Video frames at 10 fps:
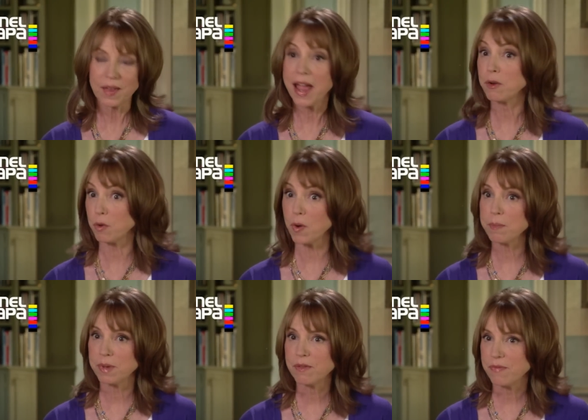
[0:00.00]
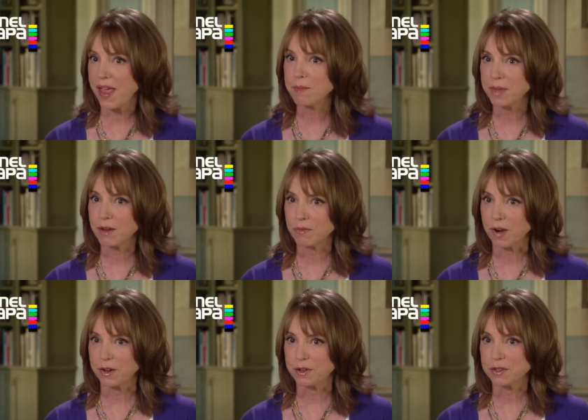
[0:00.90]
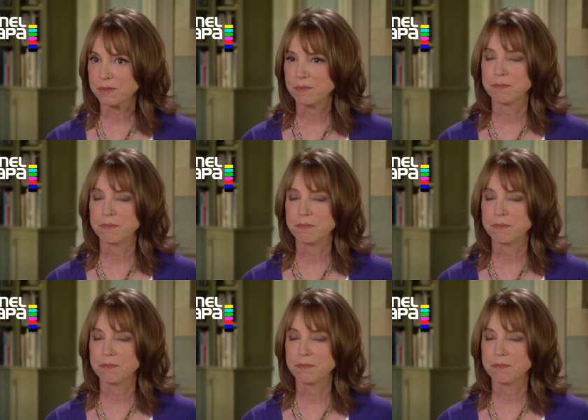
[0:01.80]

I grew up in a family of writers.